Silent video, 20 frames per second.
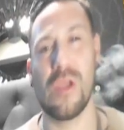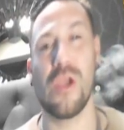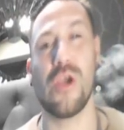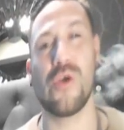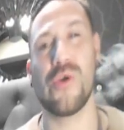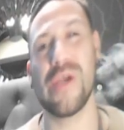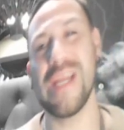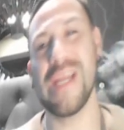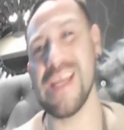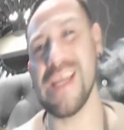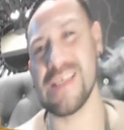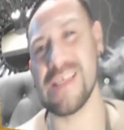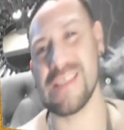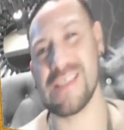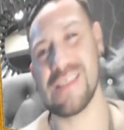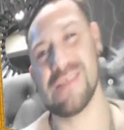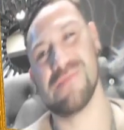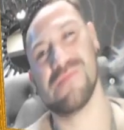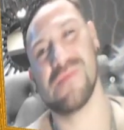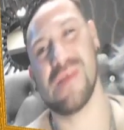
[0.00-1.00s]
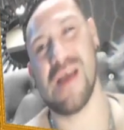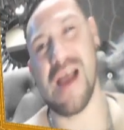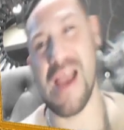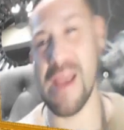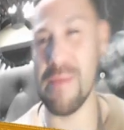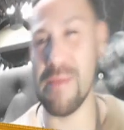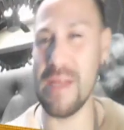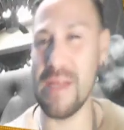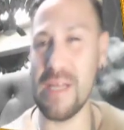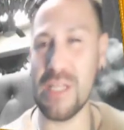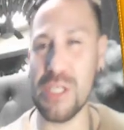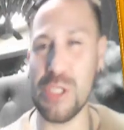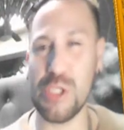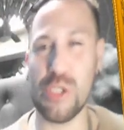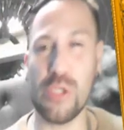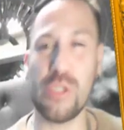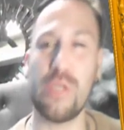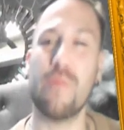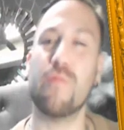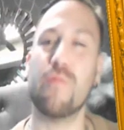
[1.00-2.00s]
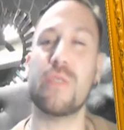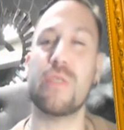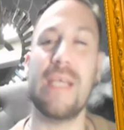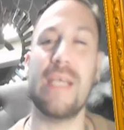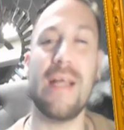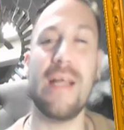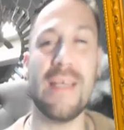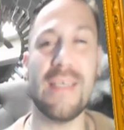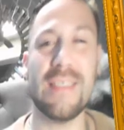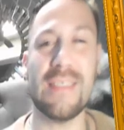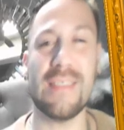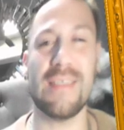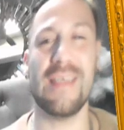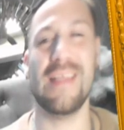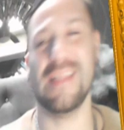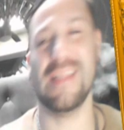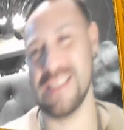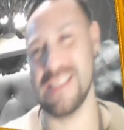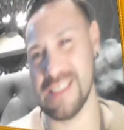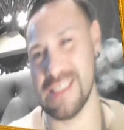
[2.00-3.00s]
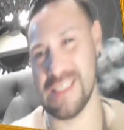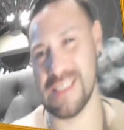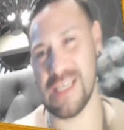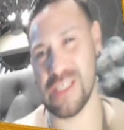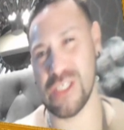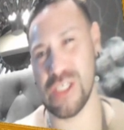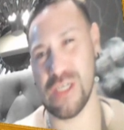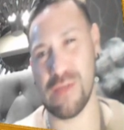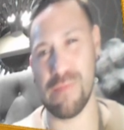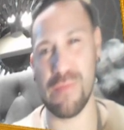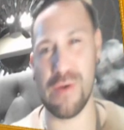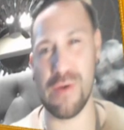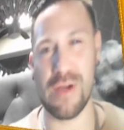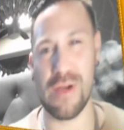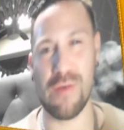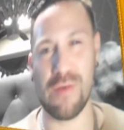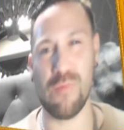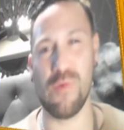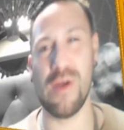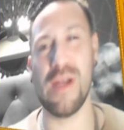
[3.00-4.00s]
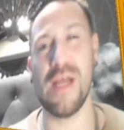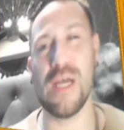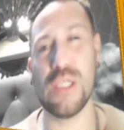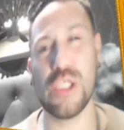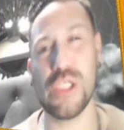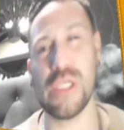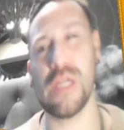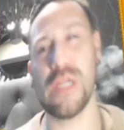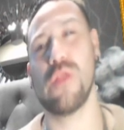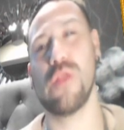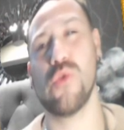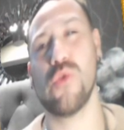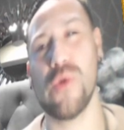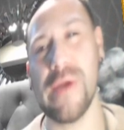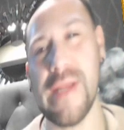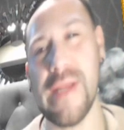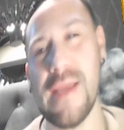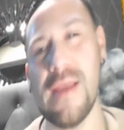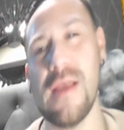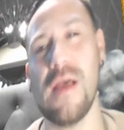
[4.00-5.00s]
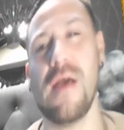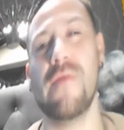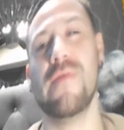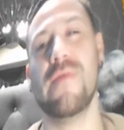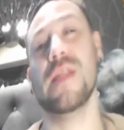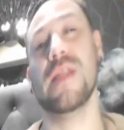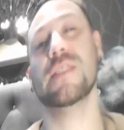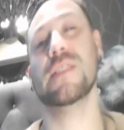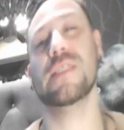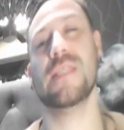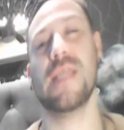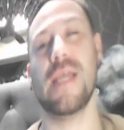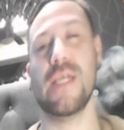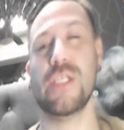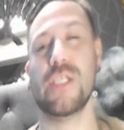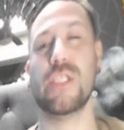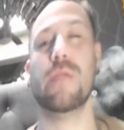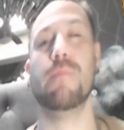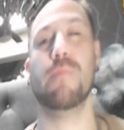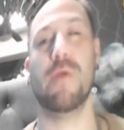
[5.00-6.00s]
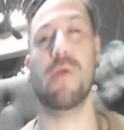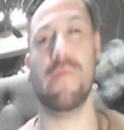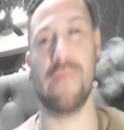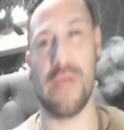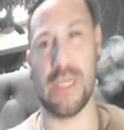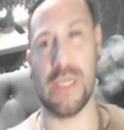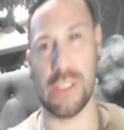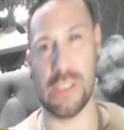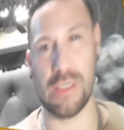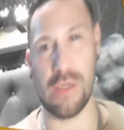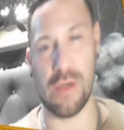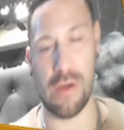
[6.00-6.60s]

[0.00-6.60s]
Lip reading: Greetings, I am Nicholas Joseph Rosales, and this is session number 103 of Enunciation Perfection.